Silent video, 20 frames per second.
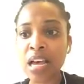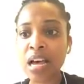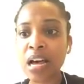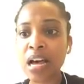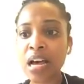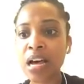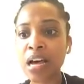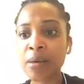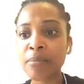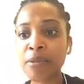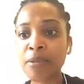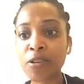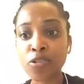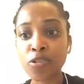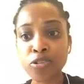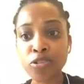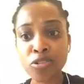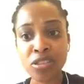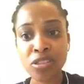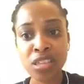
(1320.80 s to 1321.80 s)
You're
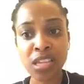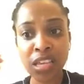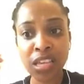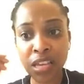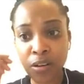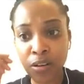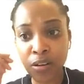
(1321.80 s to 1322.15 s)
also thinking